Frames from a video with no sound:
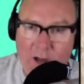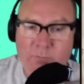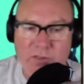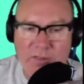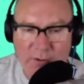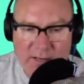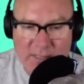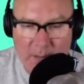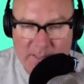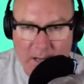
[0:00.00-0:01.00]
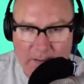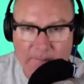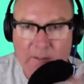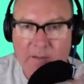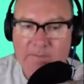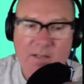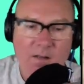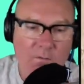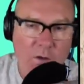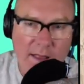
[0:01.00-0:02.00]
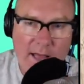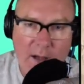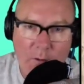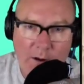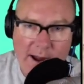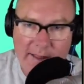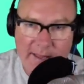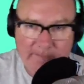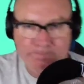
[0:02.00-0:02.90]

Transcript: put the 3 times on. Voila, we're out of there.